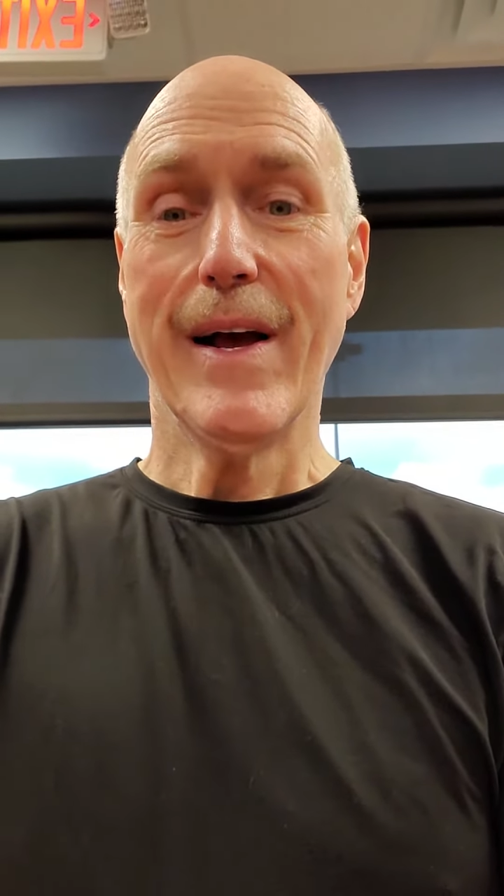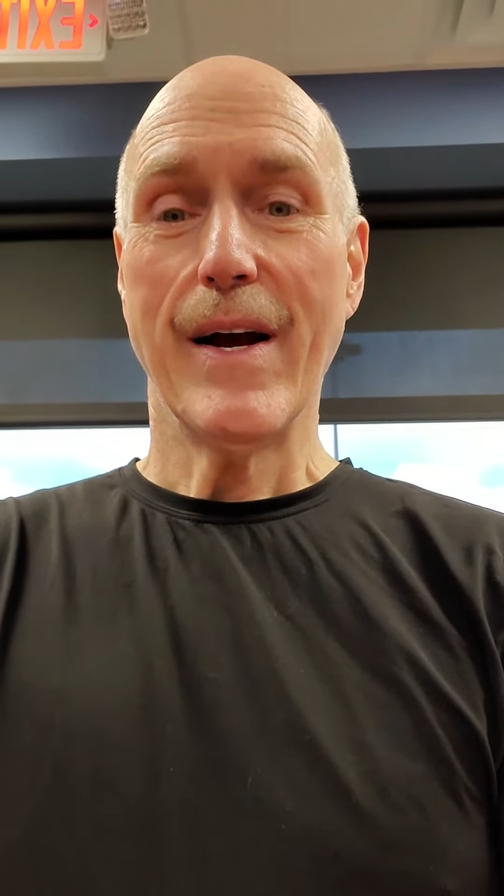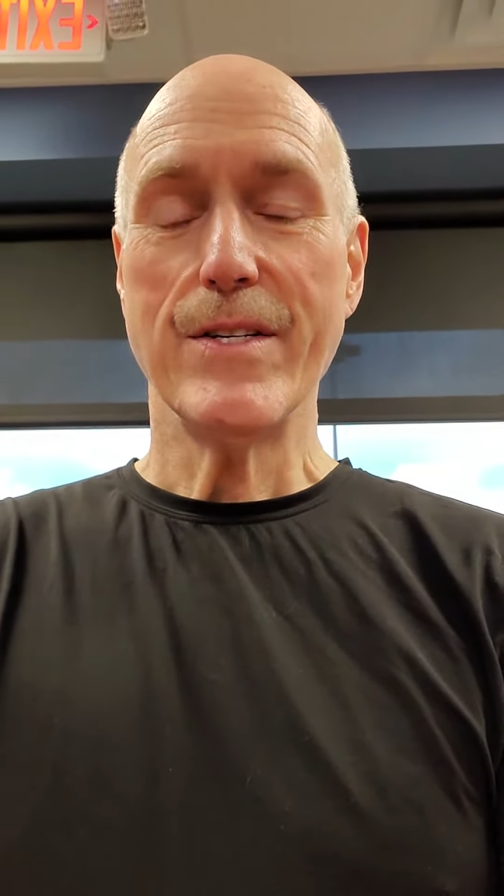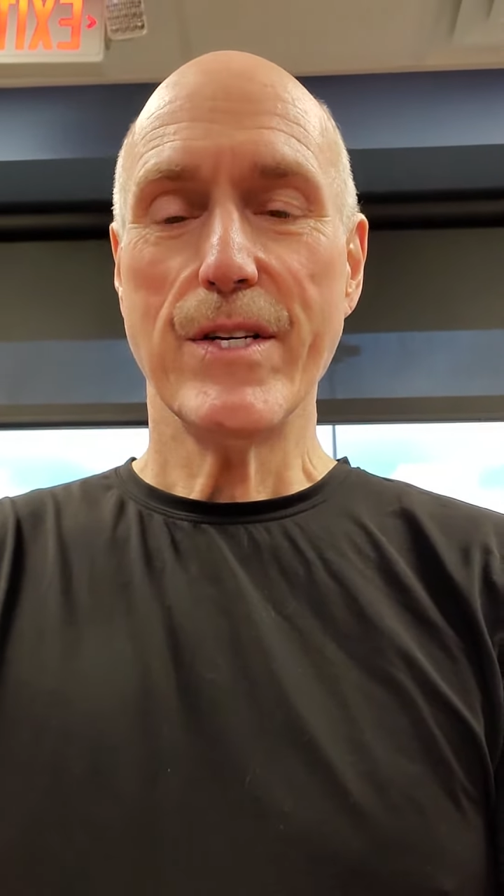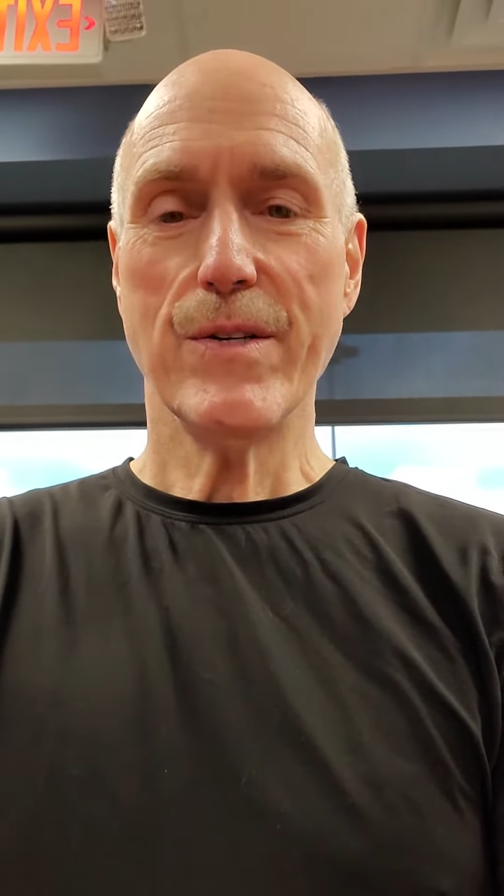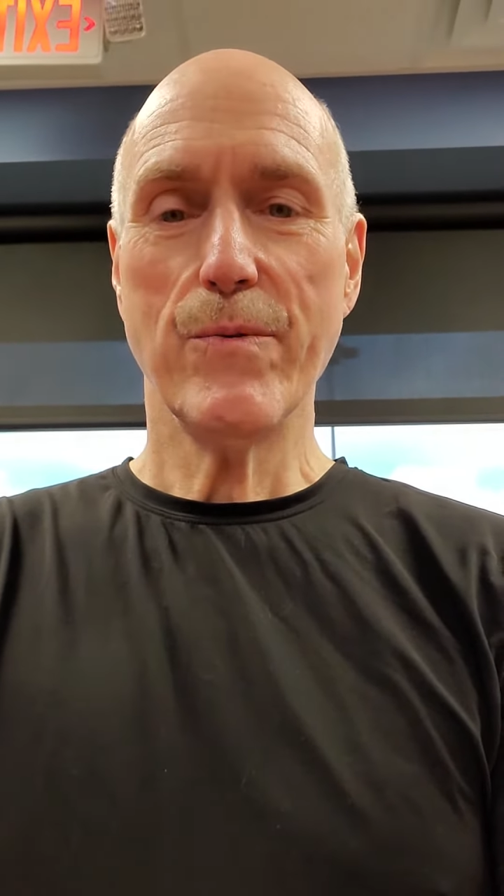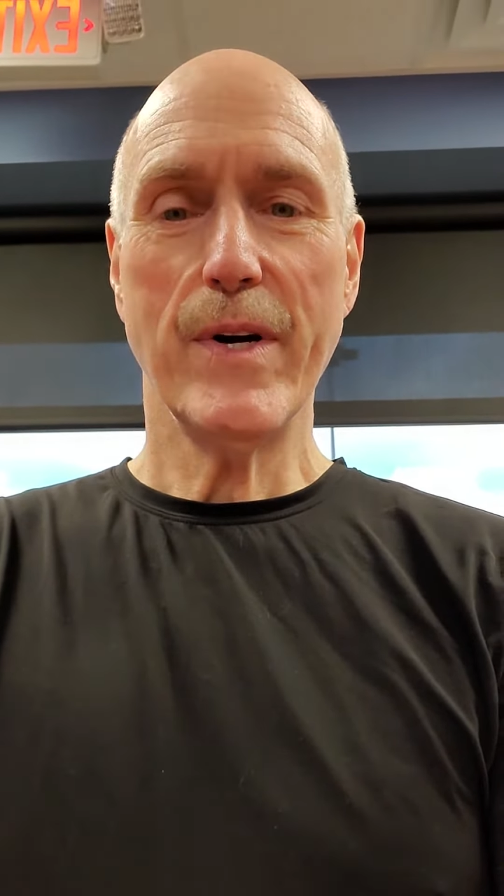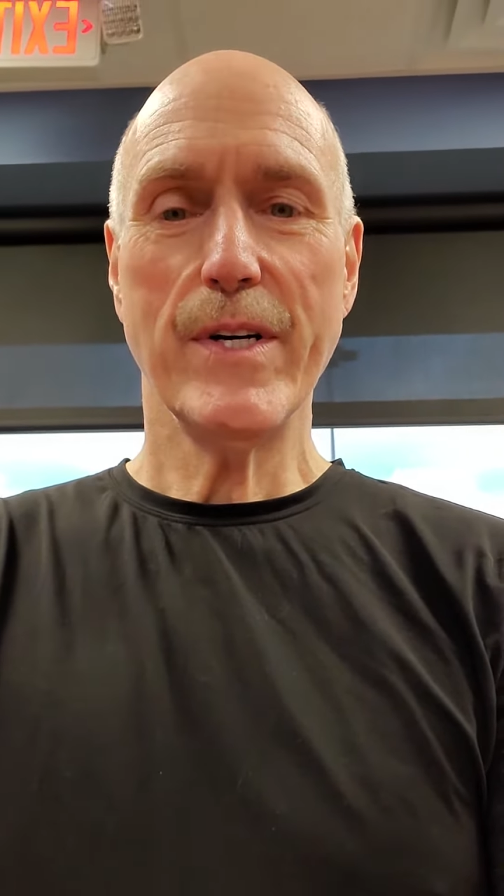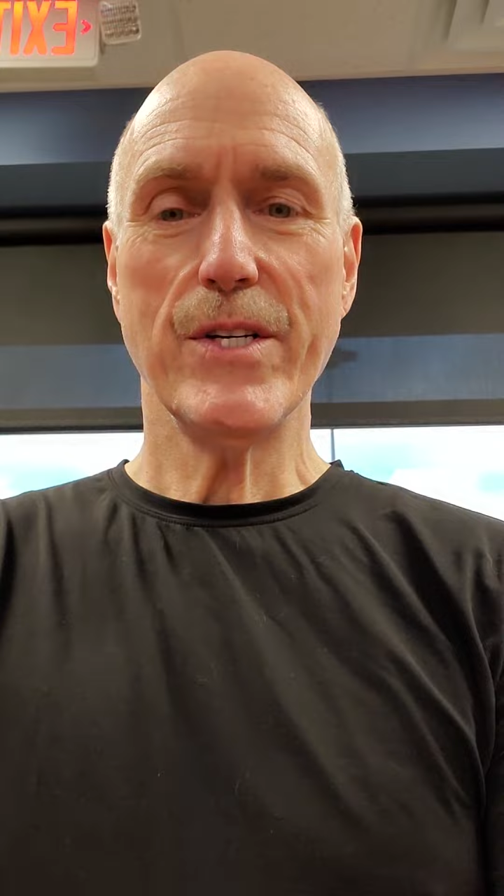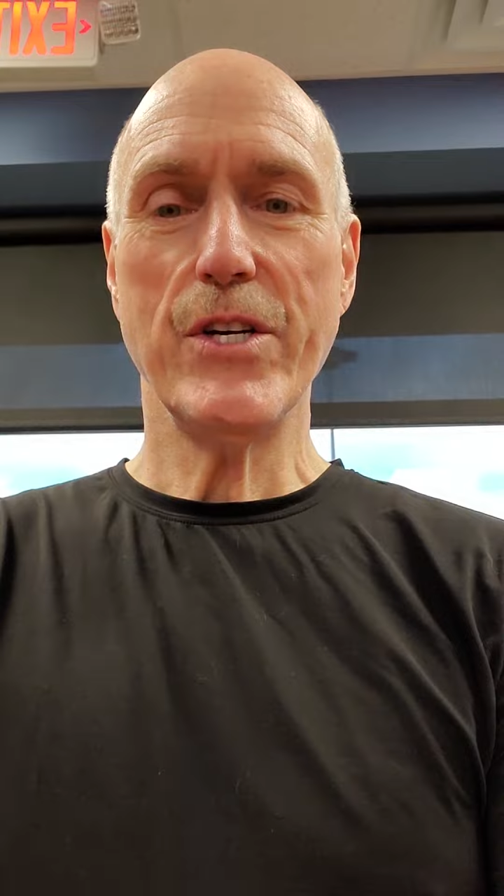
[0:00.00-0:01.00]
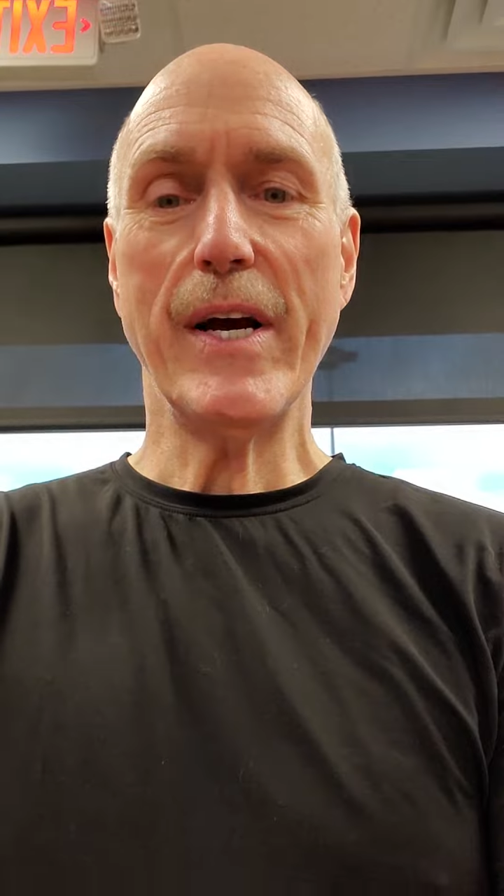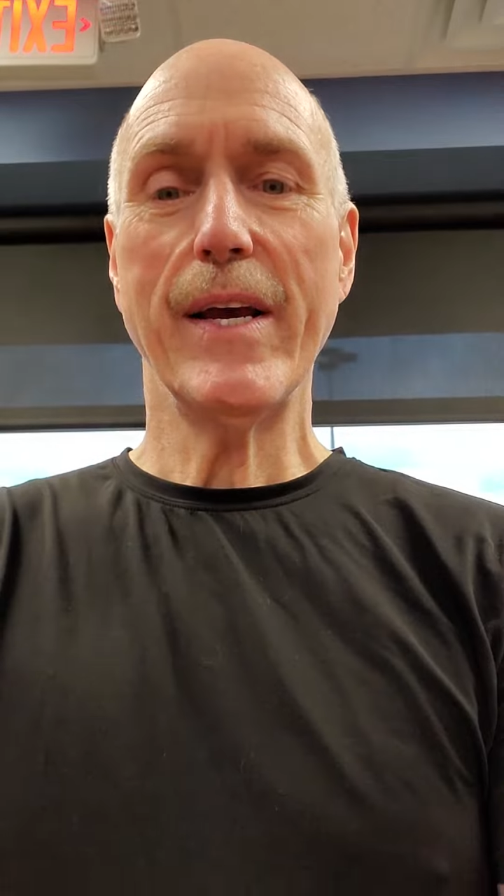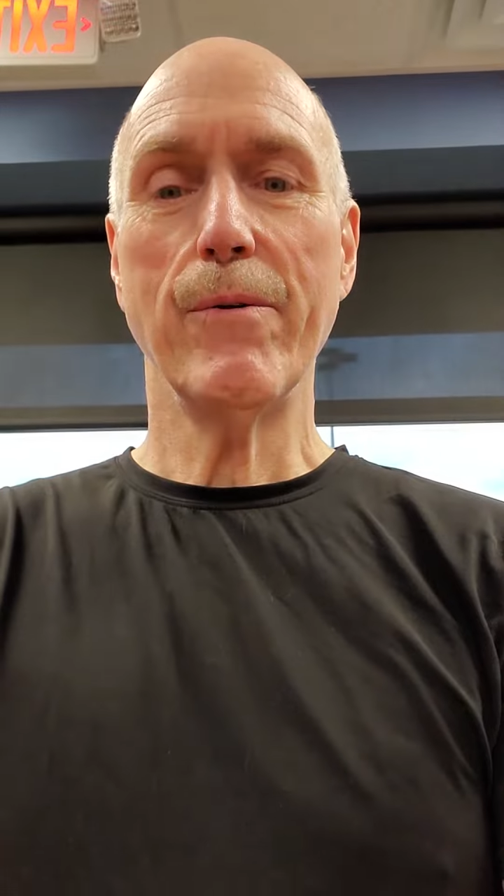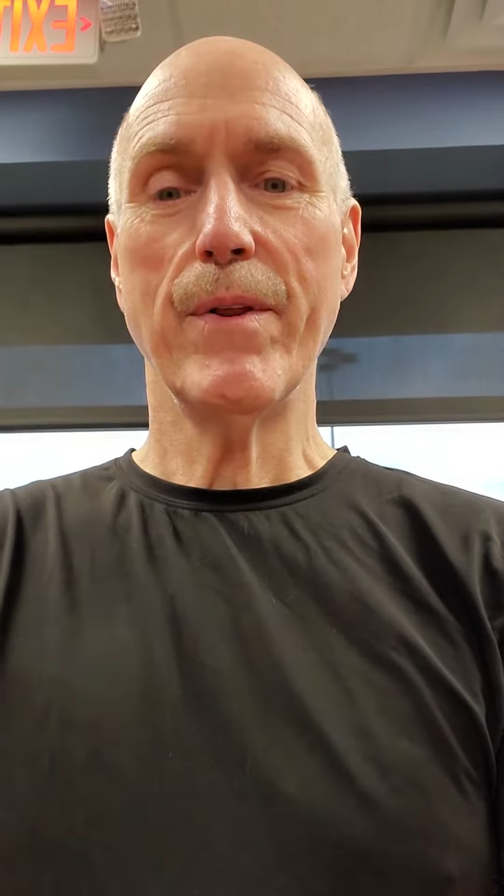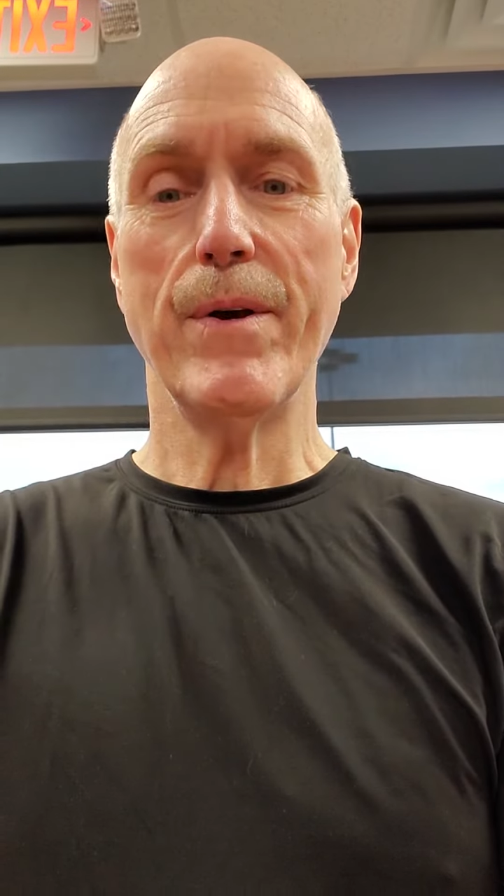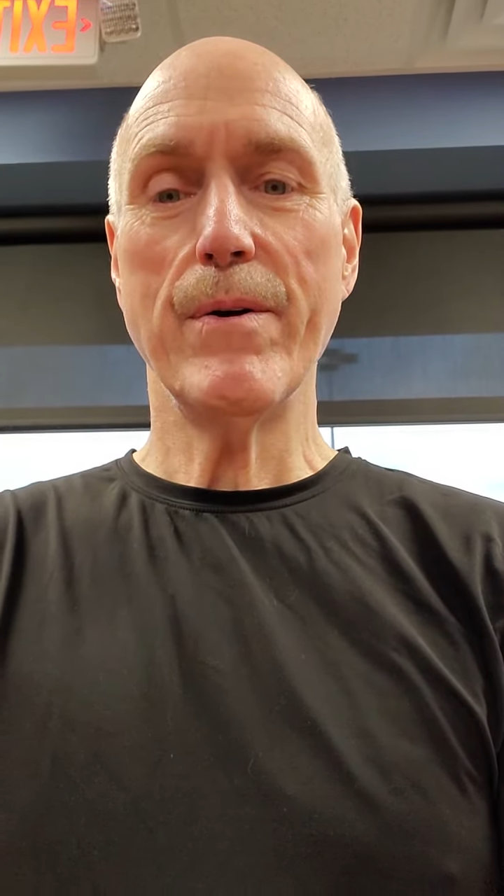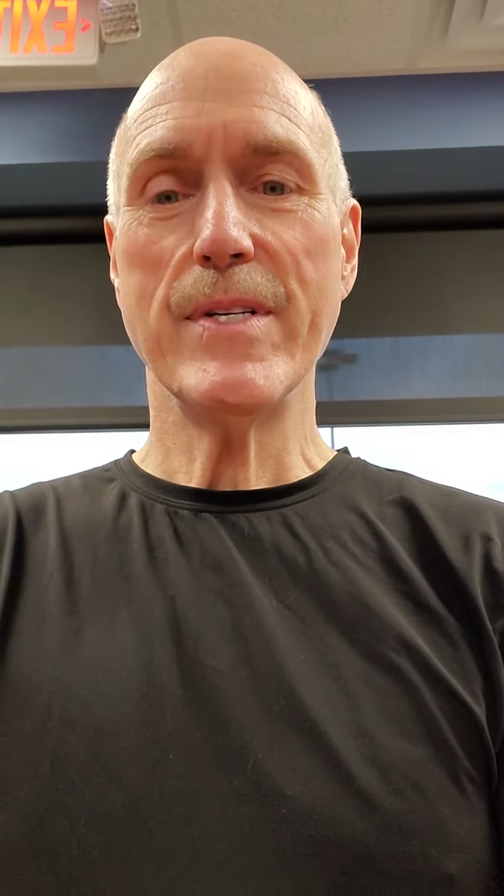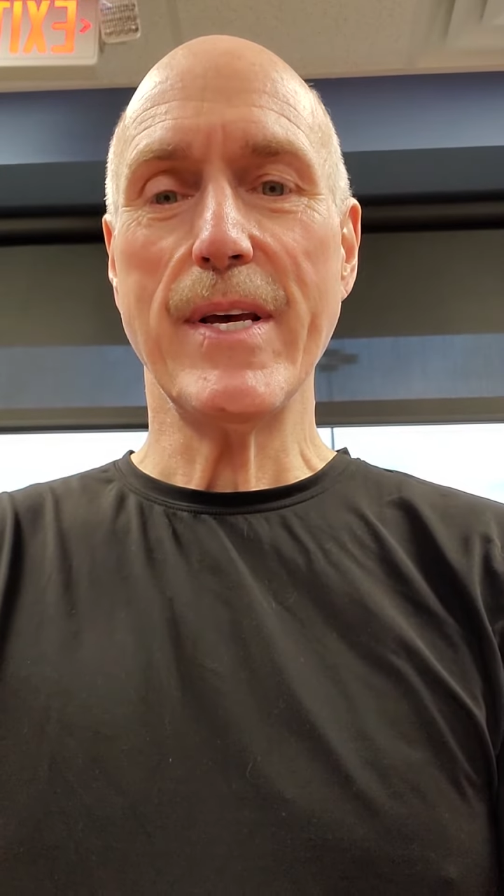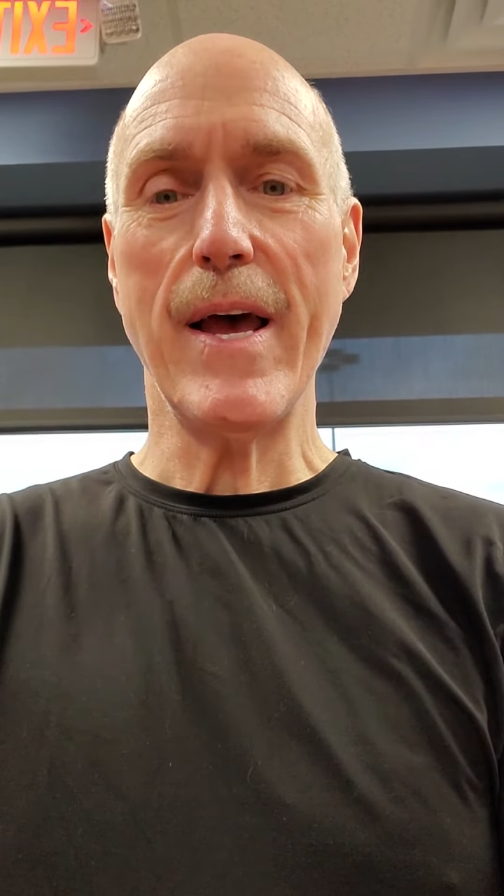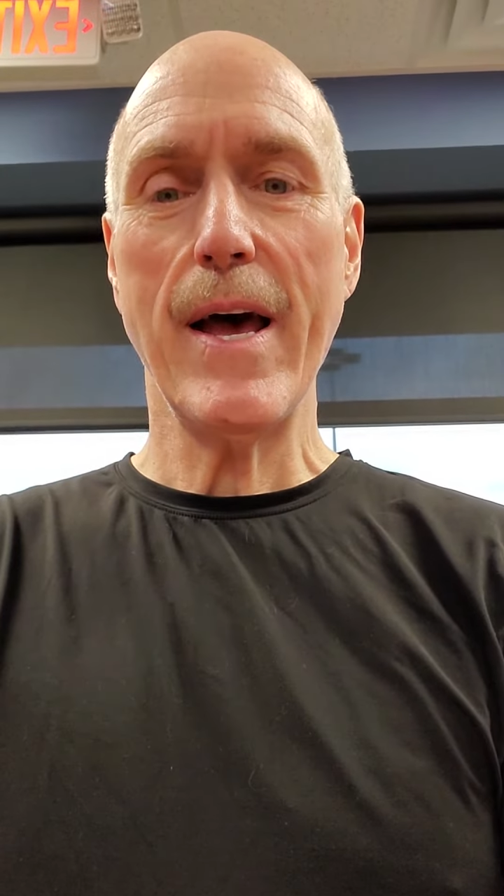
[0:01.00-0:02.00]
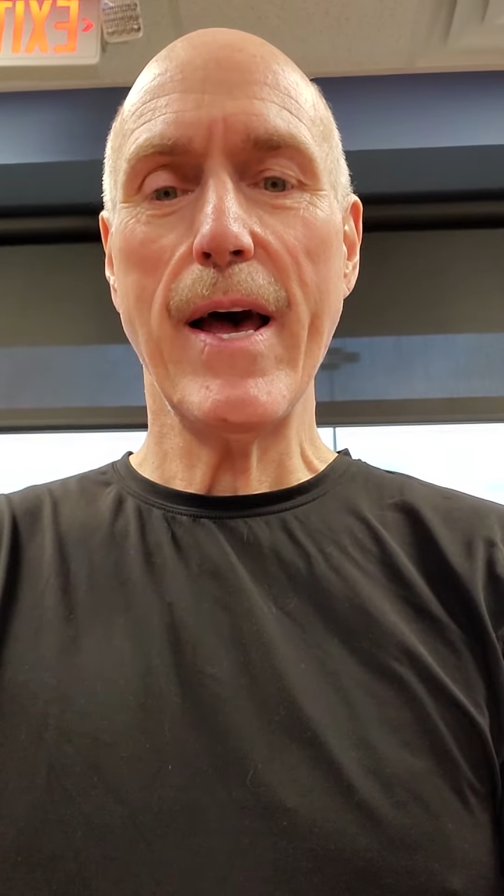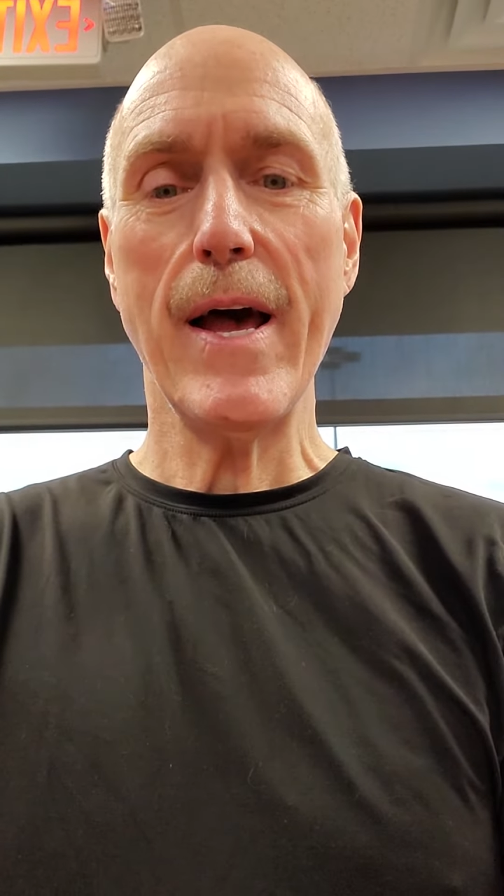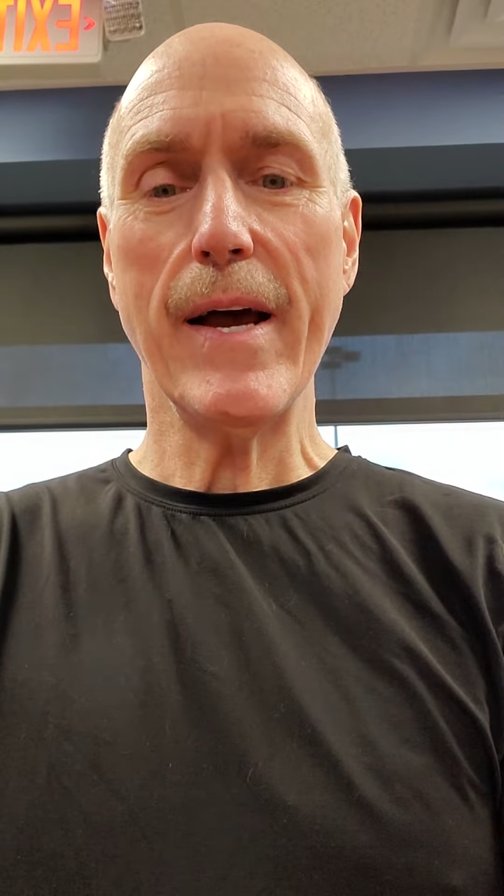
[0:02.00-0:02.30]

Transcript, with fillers: I just wanted to check in with you and say, hey,